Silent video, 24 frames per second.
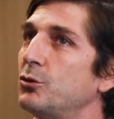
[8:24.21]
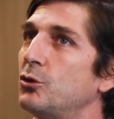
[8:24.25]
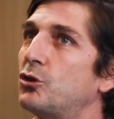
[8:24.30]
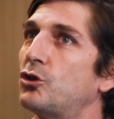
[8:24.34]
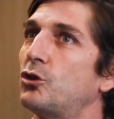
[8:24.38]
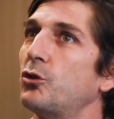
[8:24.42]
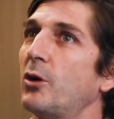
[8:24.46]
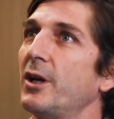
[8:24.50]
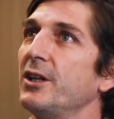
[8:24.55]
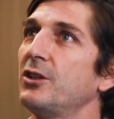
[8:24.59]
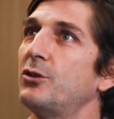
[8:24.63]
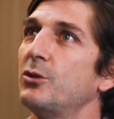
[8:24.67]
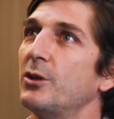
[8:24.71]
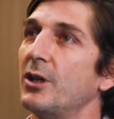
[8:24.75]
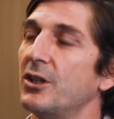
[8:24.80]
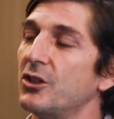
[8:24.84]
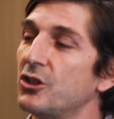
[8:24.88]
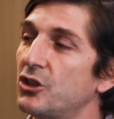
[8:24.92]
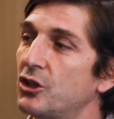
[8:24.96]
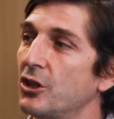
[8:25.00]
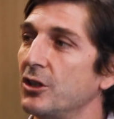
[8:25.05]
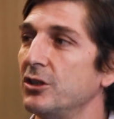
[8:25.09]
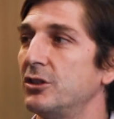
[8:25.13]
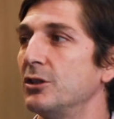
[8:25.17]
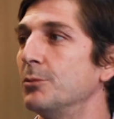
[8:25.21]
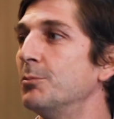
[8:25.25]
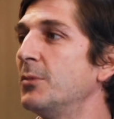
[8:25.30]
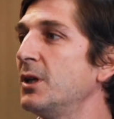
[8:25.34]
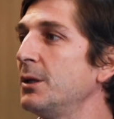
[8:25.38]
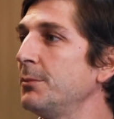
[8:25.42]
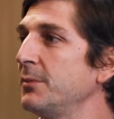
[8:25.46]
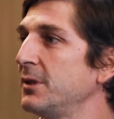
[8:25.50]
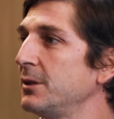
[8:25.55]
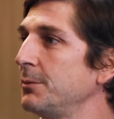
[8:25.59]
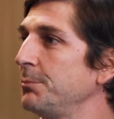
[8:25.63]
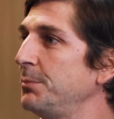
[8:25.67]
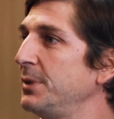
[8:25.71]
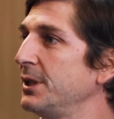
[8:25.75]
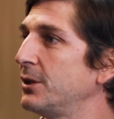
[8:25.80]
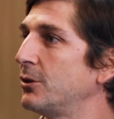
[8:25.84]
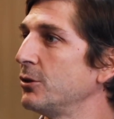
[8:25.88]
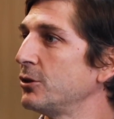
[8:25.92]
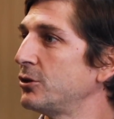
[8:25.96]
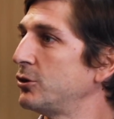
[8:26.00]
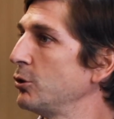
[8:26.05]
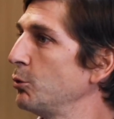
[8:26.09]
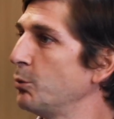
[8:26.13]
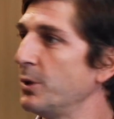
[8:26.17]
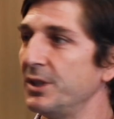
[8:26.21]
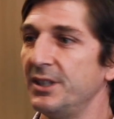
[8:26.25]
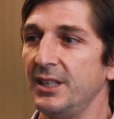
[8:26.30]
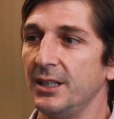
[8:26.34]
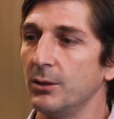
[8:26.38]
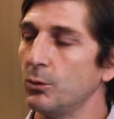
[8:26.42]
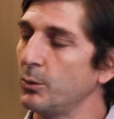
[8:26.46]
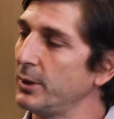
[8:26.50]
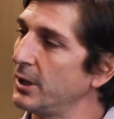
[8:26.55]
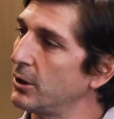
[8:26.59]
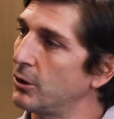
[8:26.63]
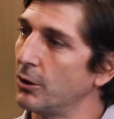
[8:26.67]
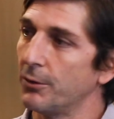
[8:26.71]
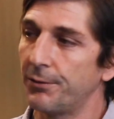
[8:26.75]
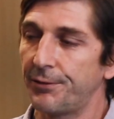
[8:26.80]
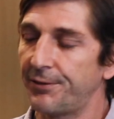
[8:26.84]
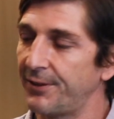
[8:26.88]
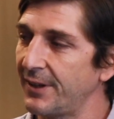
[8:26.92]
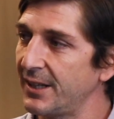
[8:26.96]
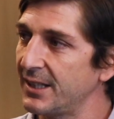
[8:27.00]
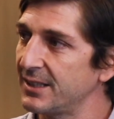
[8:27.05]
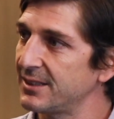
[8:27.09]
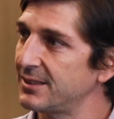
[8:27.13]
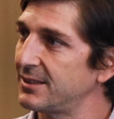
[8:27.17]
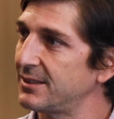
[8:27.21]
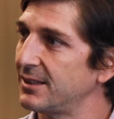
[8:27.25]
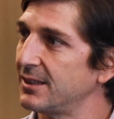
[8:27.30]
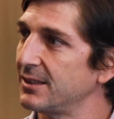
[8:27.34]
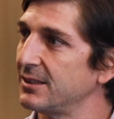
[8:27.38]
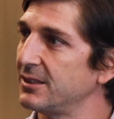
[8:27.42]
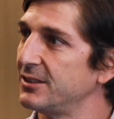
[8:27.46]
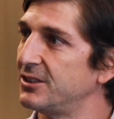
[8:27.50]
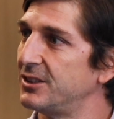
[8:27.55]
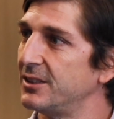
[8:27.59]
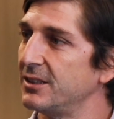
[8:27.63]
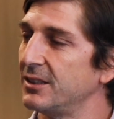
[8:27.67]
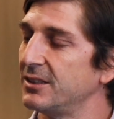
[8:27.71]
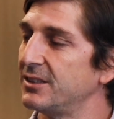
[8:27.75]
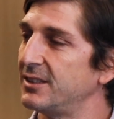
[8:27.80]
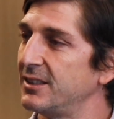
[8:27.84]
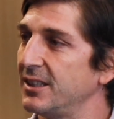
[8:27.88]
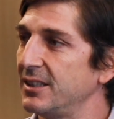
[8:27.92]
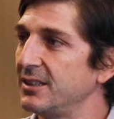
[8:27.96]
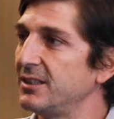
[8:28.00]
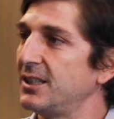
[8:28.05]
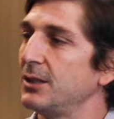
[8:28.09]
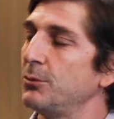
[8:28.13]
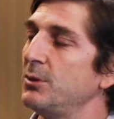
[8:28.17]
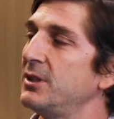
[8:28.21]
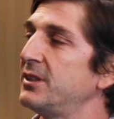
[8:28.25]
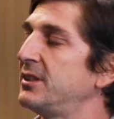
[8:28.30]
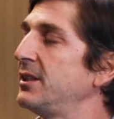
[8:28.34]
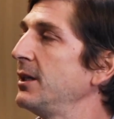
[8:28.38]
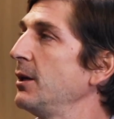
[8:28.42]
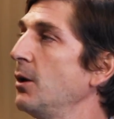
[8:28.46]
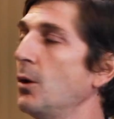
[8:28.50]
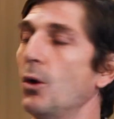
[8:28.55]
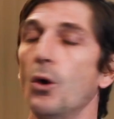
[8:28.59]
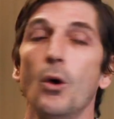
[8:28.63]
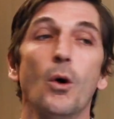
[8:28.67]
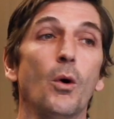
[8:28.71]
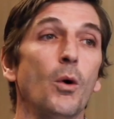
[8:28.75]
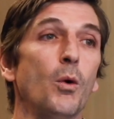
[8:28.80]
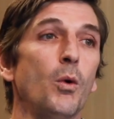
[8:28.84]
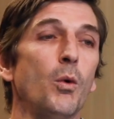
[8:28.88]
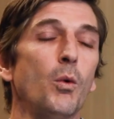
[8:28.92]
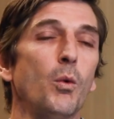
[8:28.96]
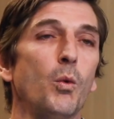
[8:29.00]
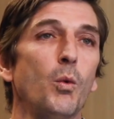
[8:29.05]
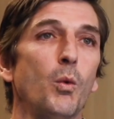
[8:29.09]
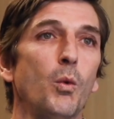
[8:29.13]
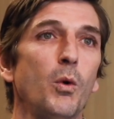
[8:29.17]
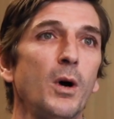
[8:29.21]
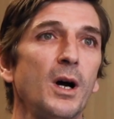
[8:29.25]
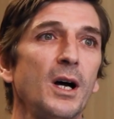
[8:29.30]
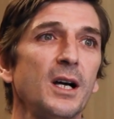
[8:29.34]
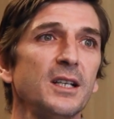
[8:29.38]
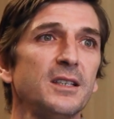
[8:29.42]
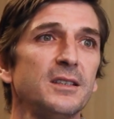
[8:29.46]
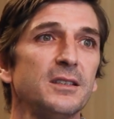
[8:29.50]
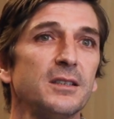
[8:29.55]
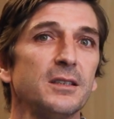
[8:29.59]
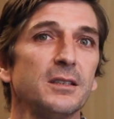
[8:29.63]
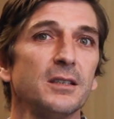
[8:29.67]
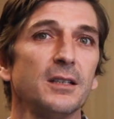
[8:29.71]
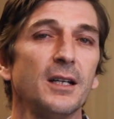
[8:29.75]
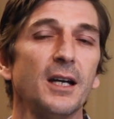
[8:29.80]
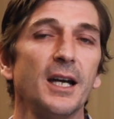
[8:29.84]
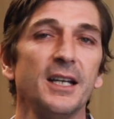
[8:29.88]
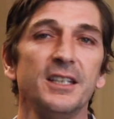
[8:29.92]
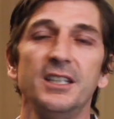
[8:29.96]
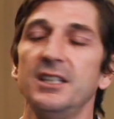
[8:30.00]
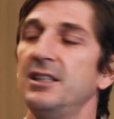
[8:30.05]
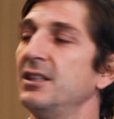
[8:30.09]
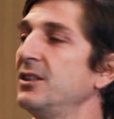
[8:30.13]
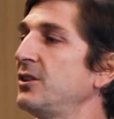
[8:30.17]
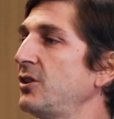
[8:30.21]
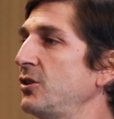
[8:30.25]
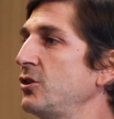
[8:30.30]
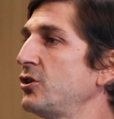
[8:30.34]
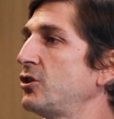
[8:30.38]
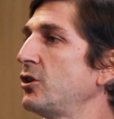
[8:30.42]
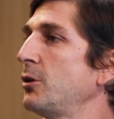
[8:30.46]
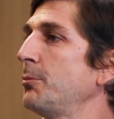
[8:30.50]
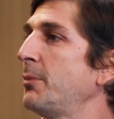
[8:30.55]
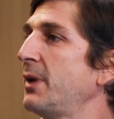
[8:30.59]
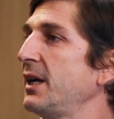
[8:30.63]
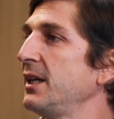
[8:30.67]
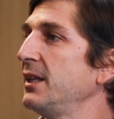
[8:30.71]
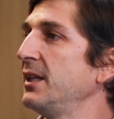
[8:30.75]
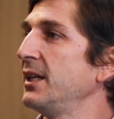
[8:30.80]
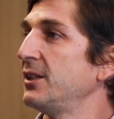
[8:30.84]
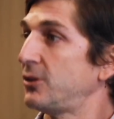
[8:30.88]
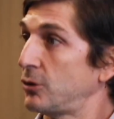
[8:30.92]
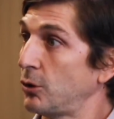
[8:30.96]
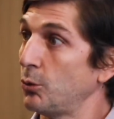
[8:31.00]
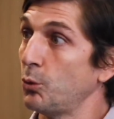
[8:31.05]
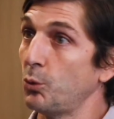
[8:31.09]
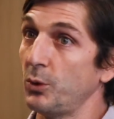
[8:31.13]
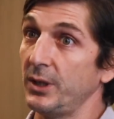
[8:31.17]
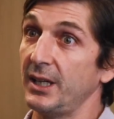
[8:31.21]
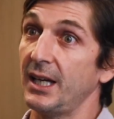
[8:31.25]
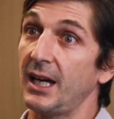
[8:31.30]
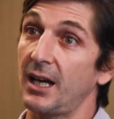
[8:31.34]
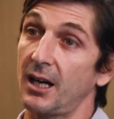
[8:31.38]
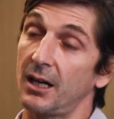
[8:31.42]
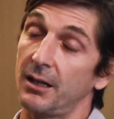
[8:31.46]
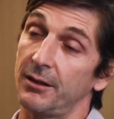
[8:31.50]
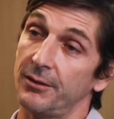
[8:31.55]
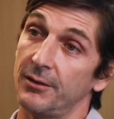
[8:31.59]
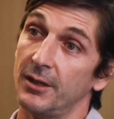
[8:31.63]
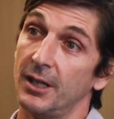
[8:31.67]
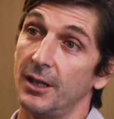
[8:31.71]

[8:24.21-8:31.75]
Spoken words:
try to enjoy the moment because the wedding will go fast, and then they will say, "What? I didn't enjoy my day." So we are